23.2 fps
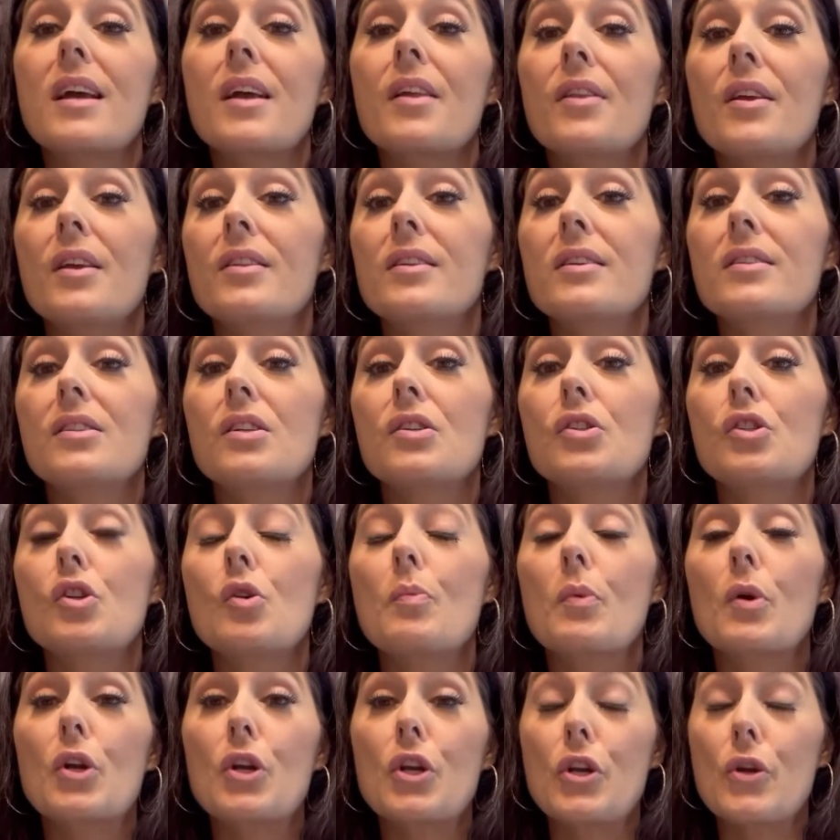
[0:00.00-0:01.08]
I think this is
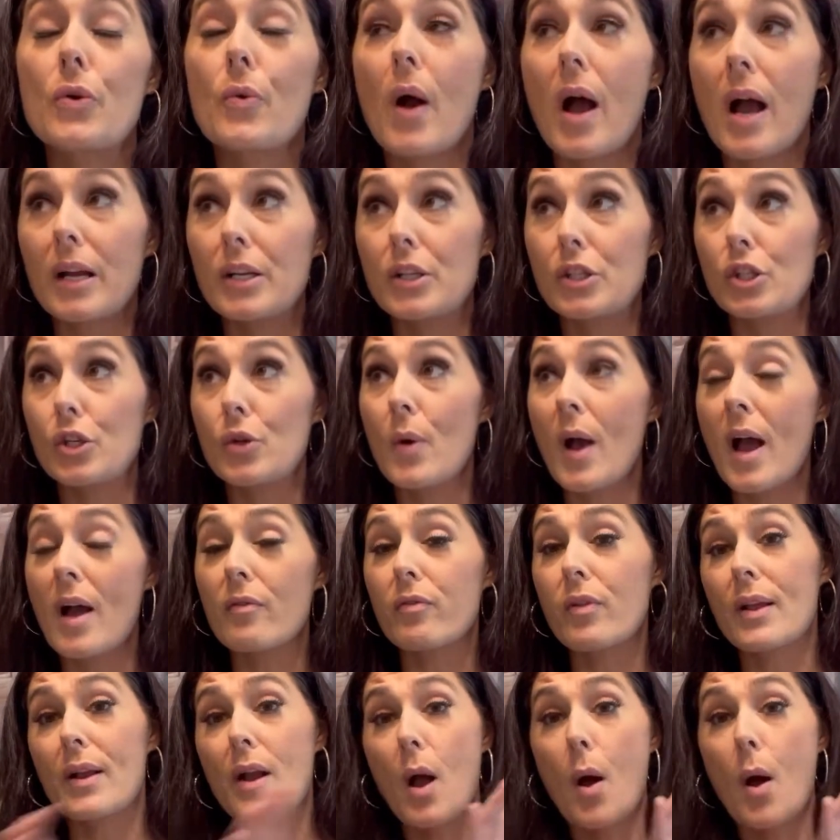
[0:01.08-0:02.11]
super cute. I do have like